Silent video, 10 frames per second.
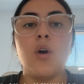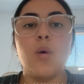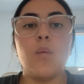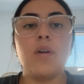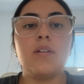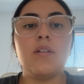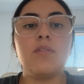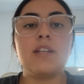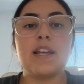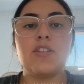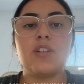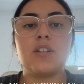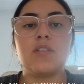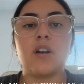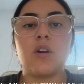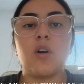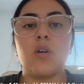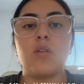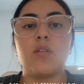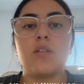When teaching
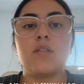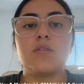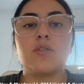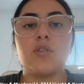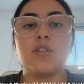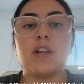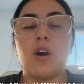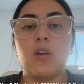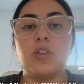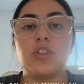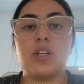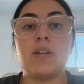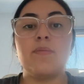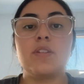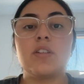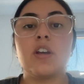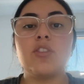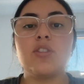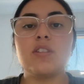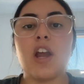sociology,
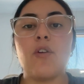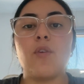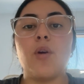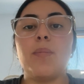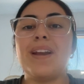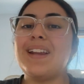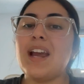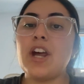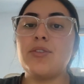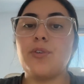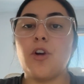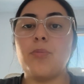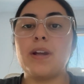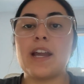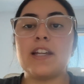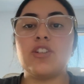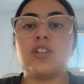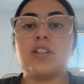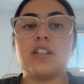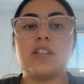such as aerobic and anaerobic energy
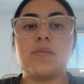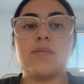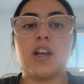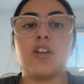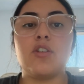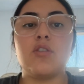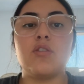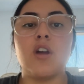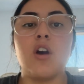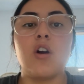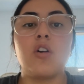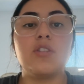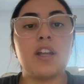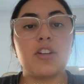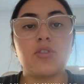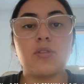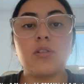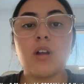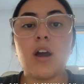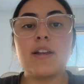systems, I use
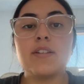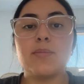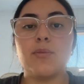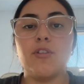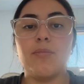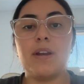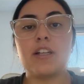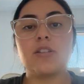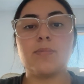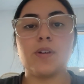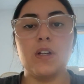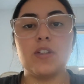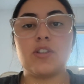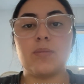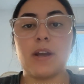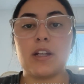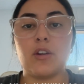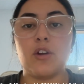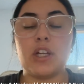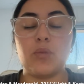contextualized movement experience to make
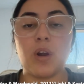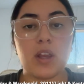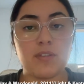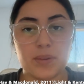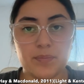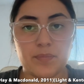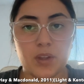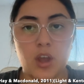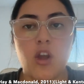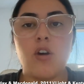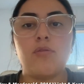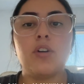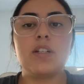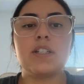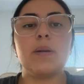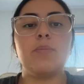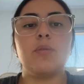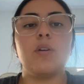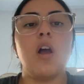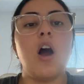learning relevant. For
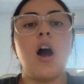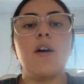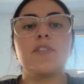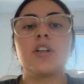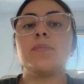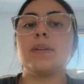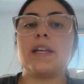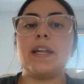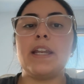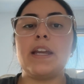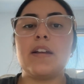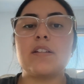example, after completing a